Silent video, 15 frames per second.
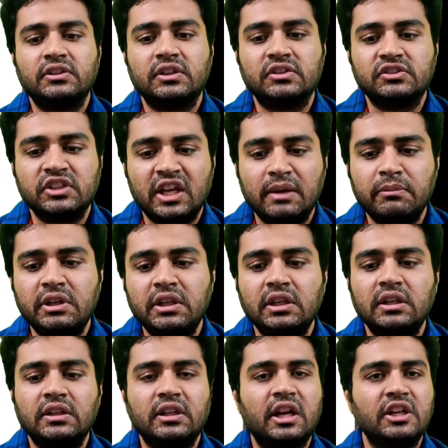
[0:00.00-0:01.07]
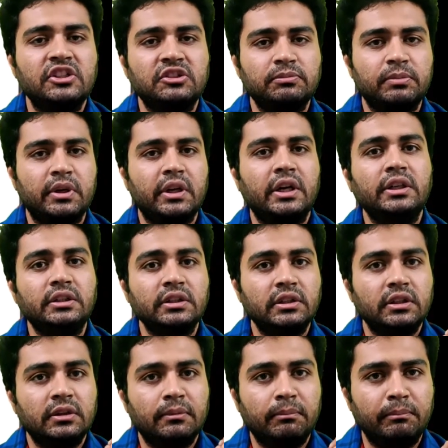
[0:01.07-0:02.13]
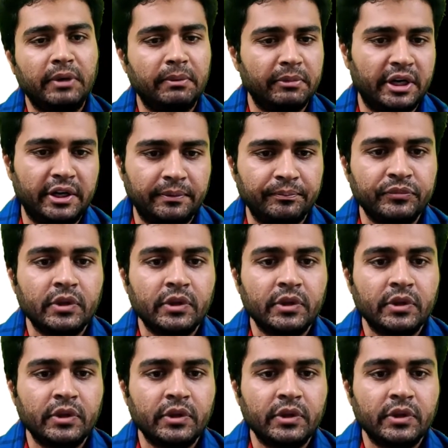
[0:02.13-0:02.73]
semi-transparent membrane.